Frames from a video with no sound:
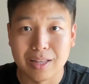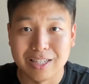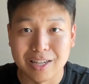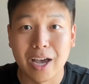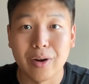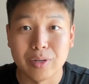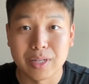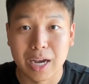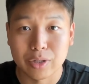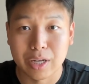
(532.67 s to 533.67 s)
designers
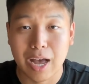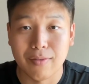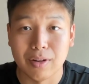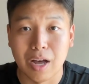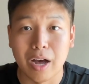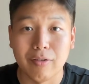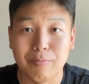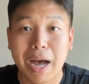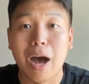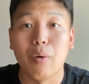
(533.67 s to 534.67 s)
actually have a lot of
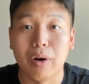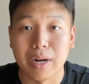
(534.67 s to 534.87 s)
power